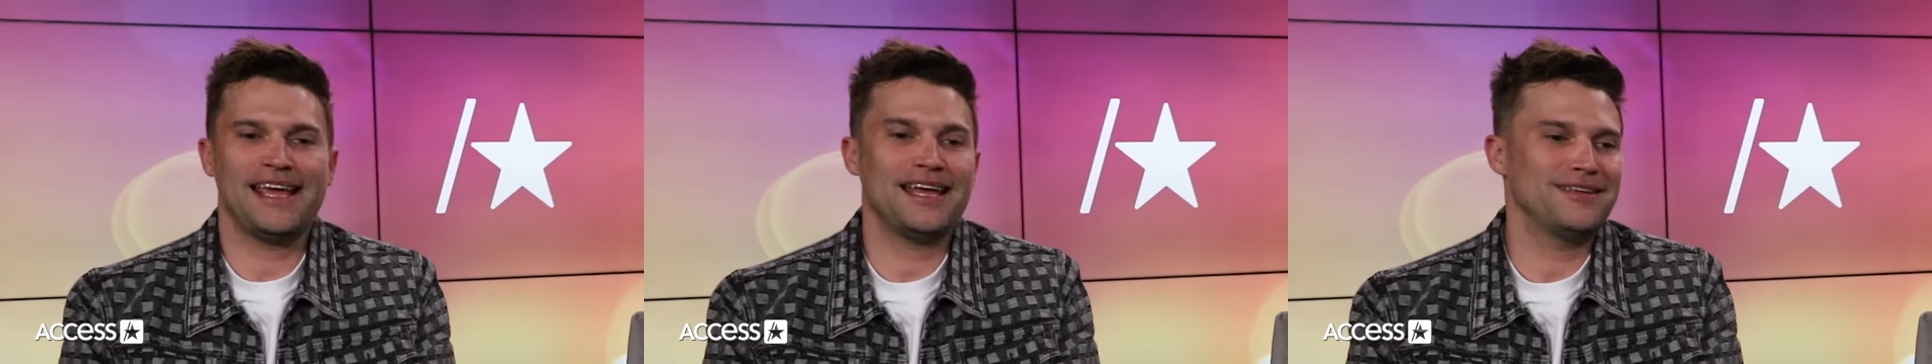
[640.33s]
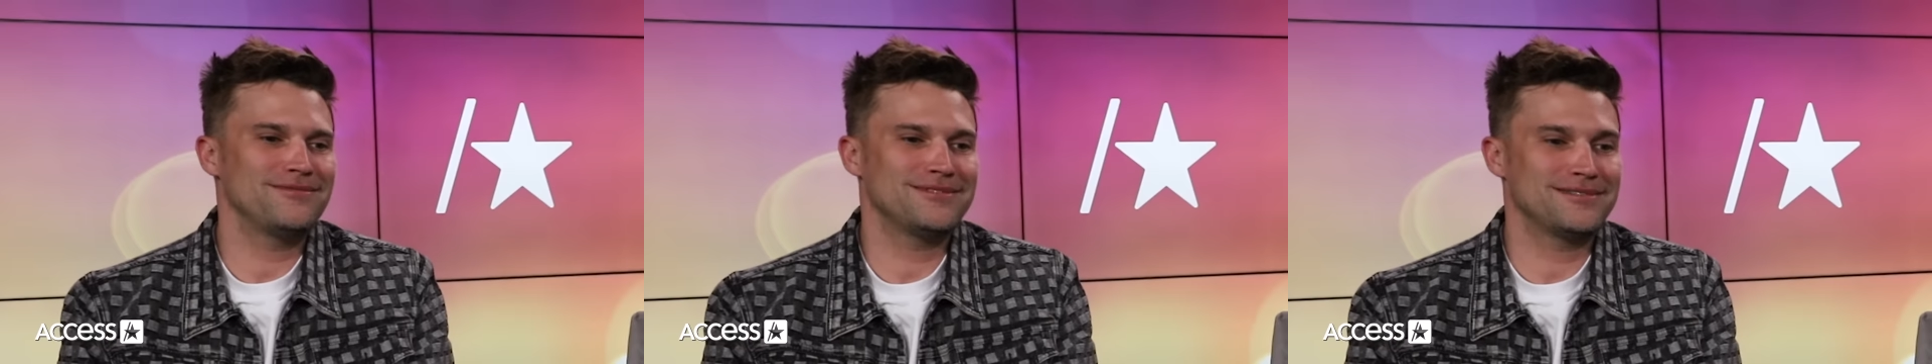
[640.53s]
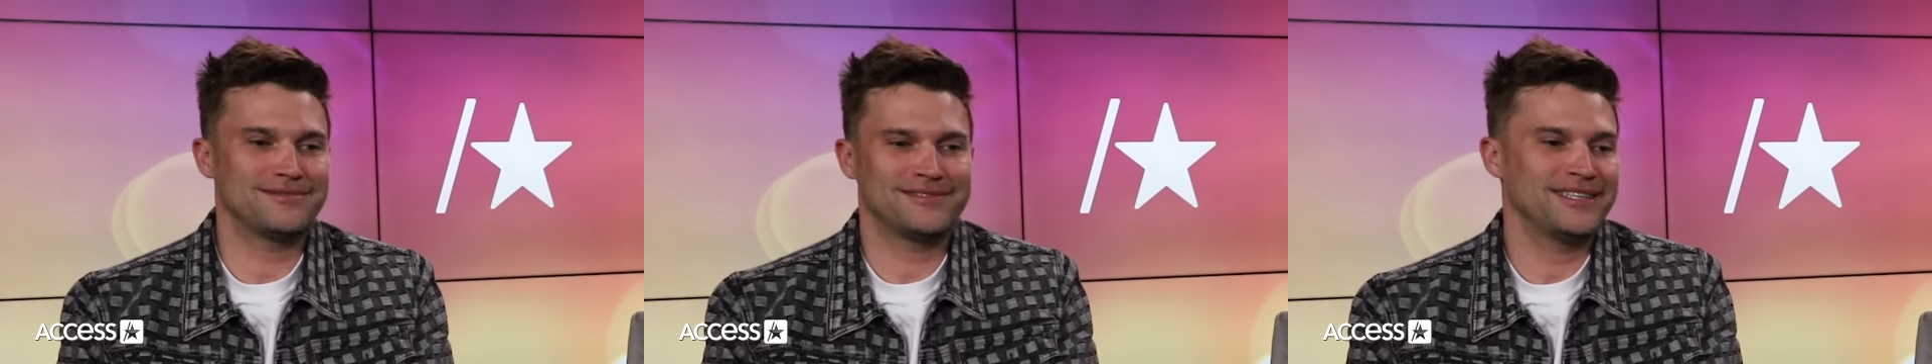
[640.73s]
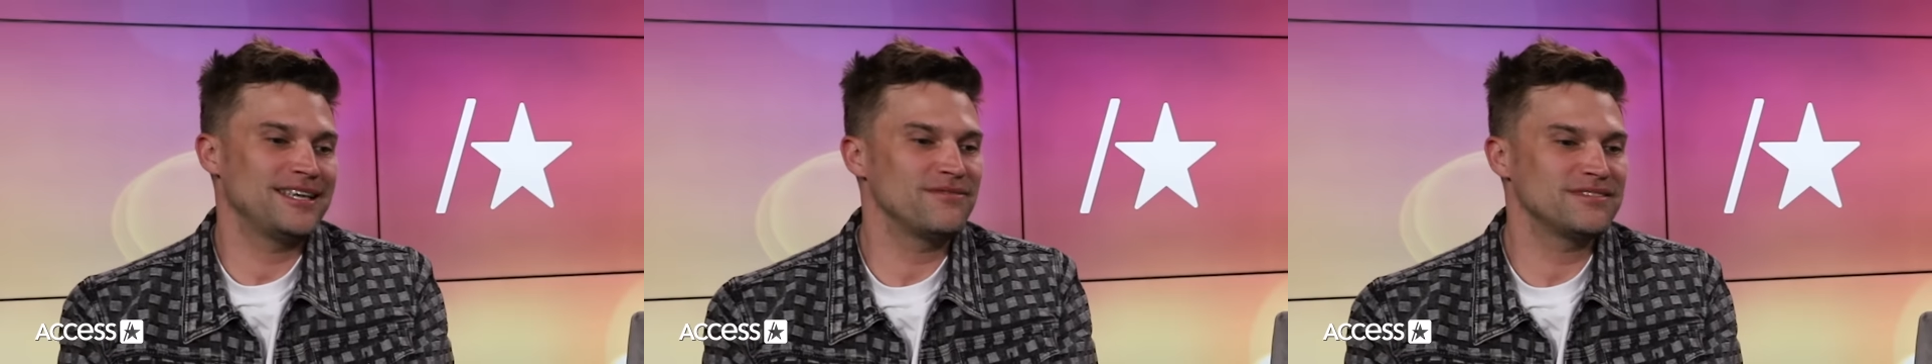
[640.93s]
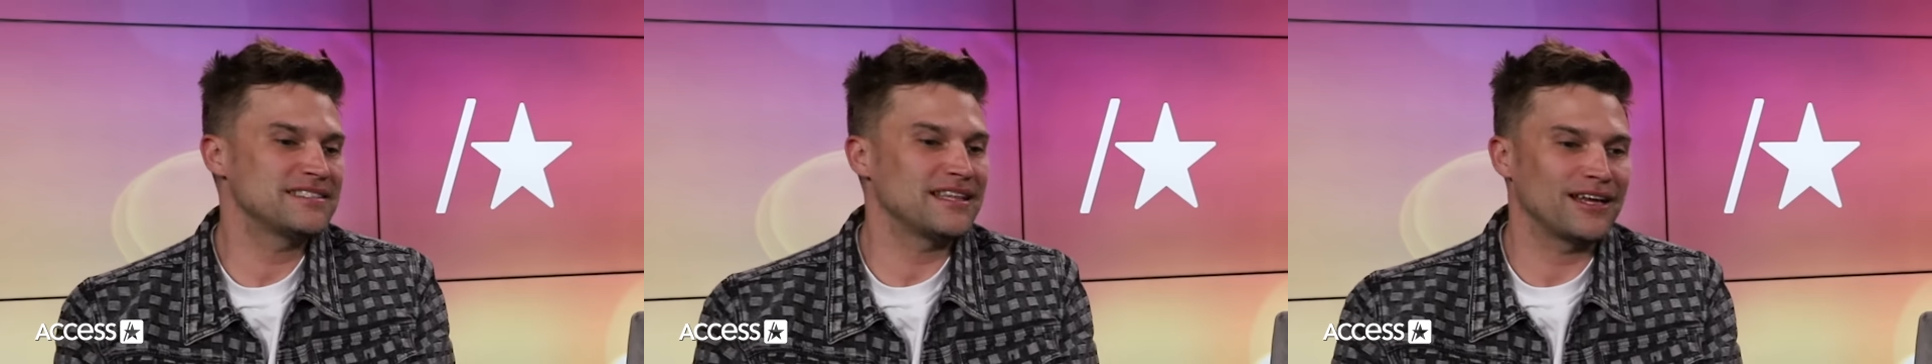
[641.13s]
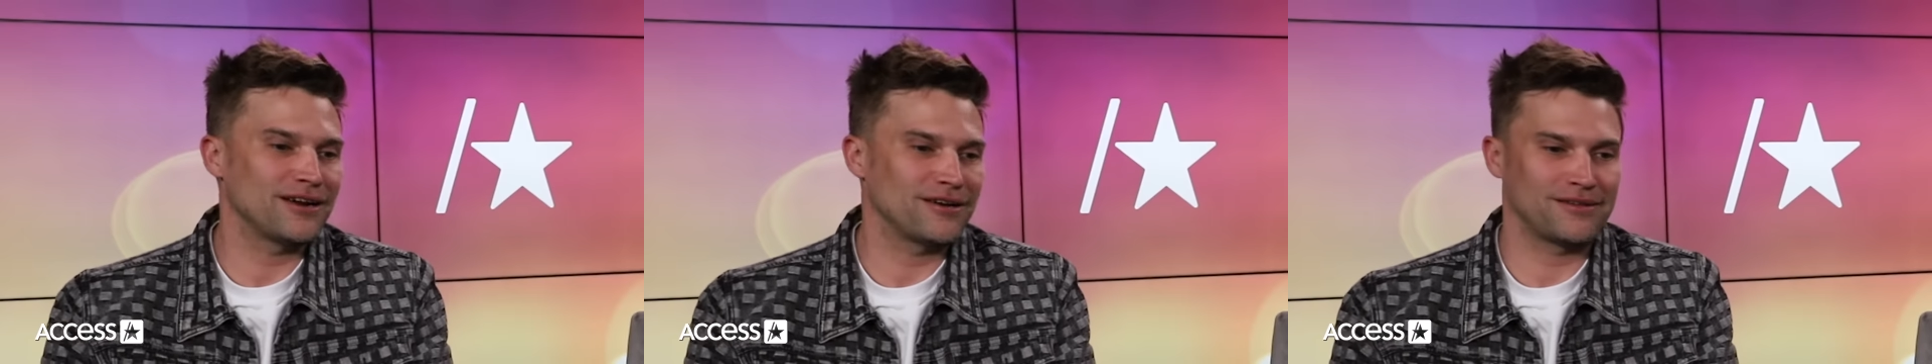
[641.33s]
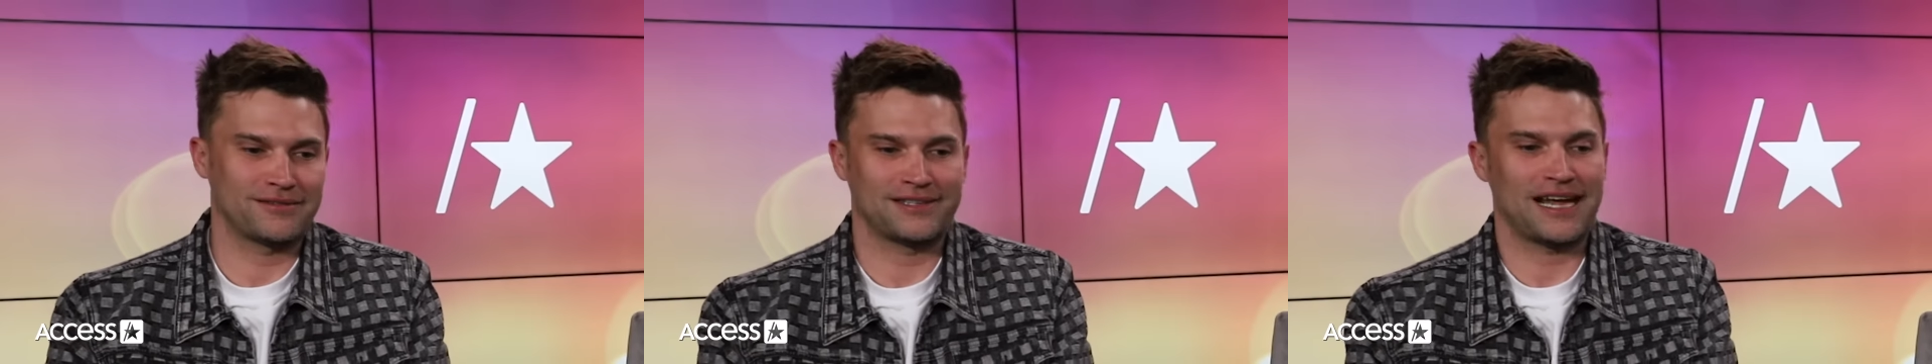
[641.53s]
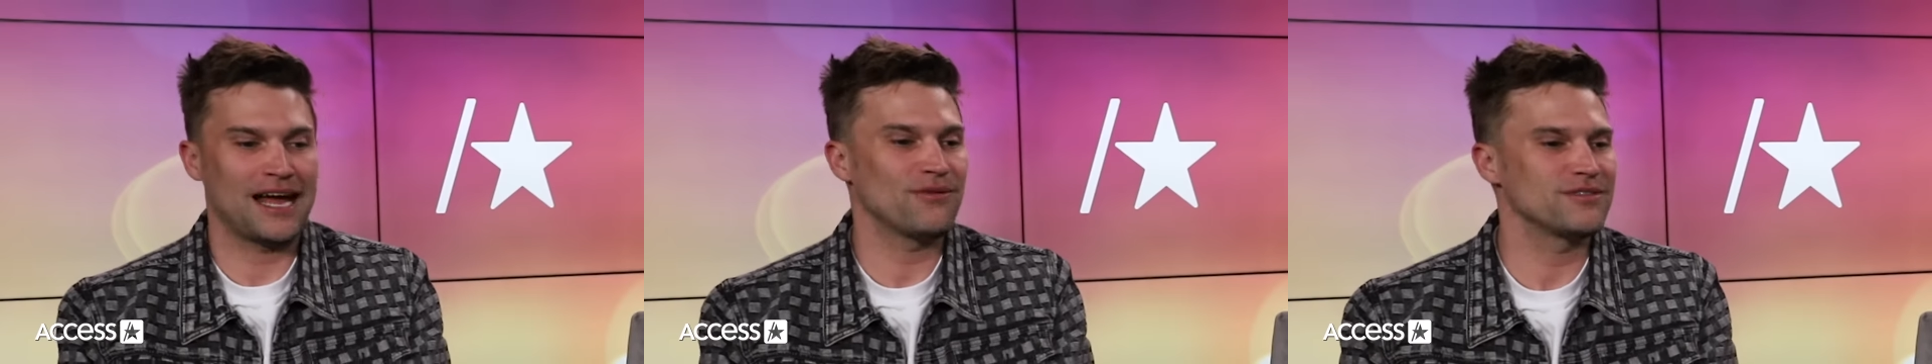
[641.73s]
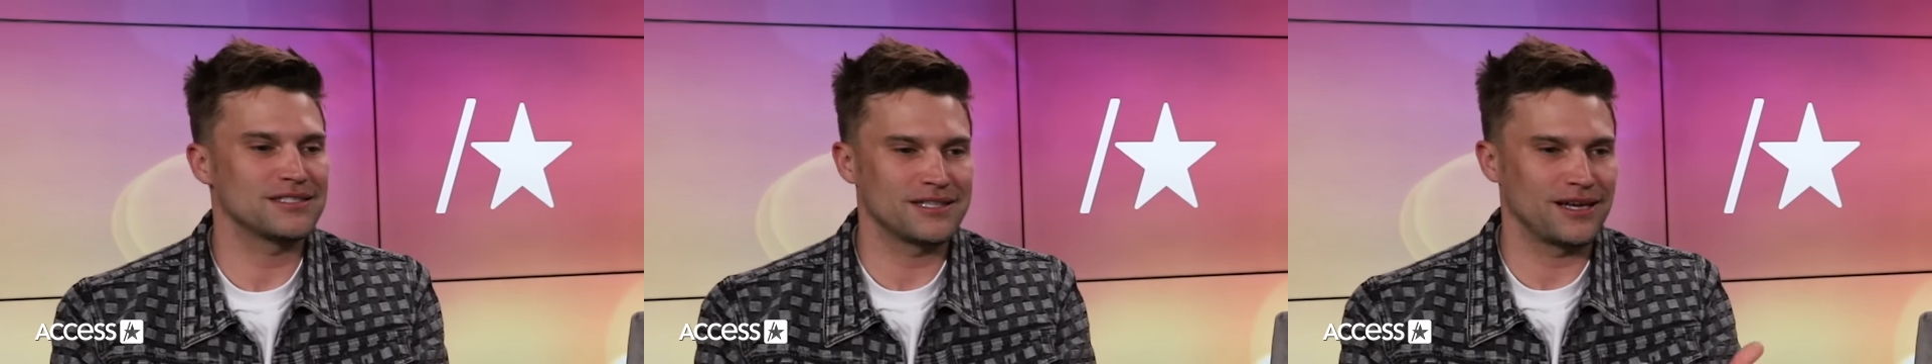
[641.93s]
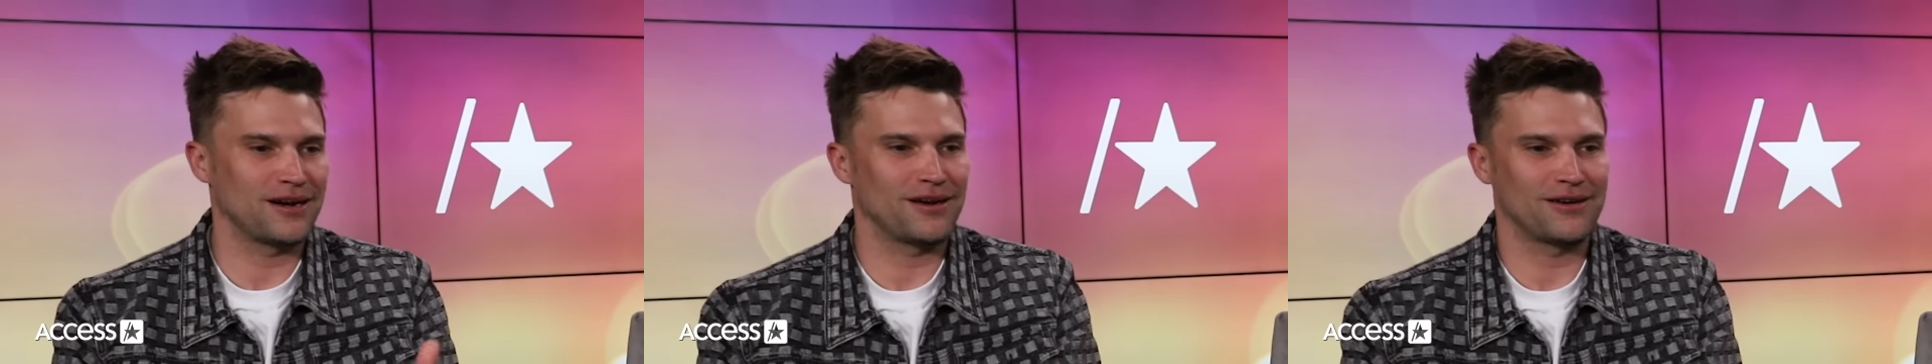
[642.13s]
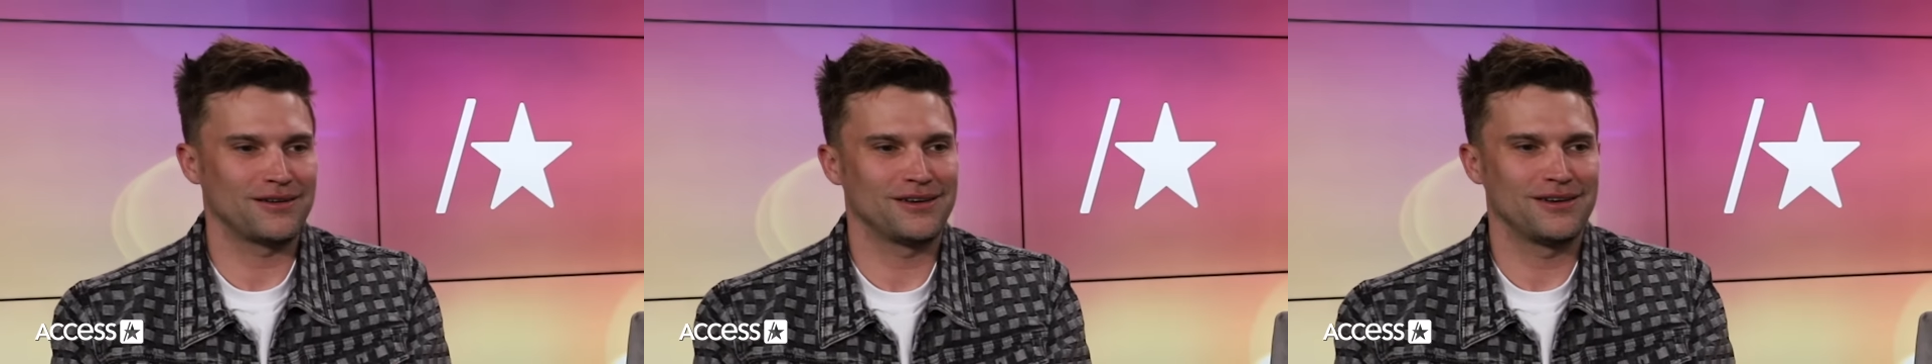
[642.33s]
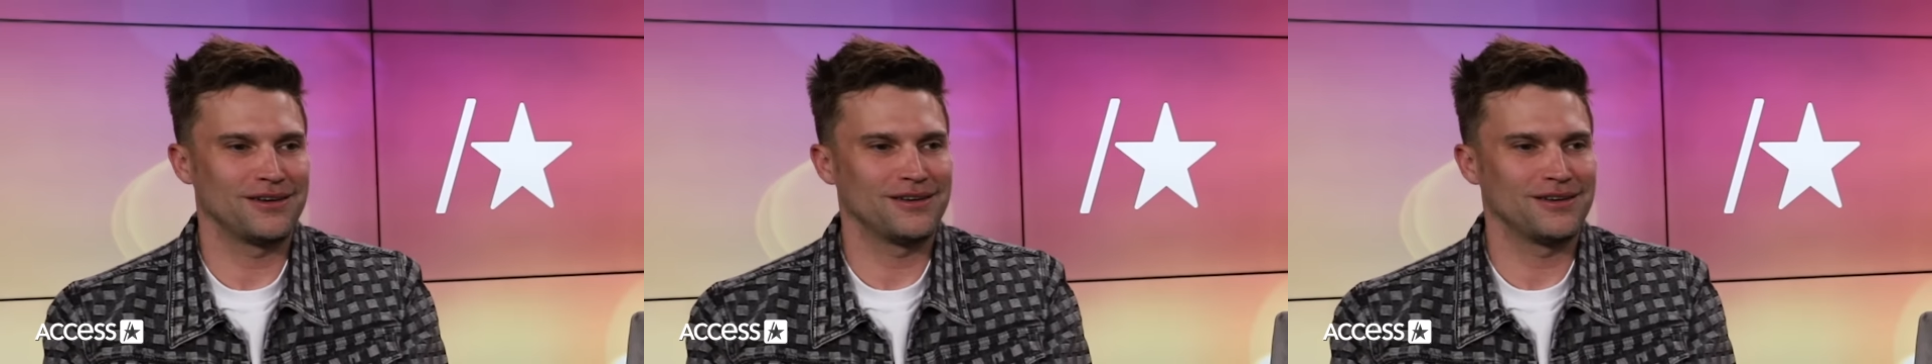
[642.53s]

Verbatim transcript: yeah, he was he was there. I was there.